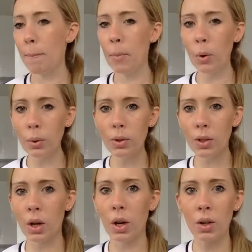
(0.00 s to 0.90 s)
Also,
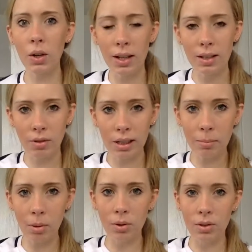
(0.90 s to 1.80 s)
it's really
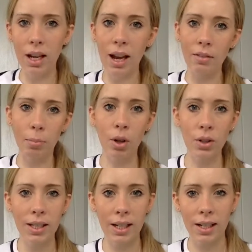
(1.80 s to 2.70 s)
important to have
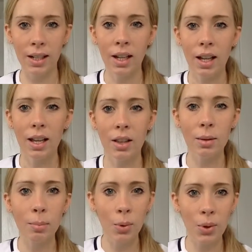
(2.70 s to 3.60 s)
protein in the
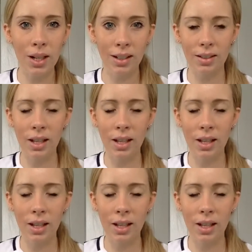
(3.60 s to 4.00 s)
mornings,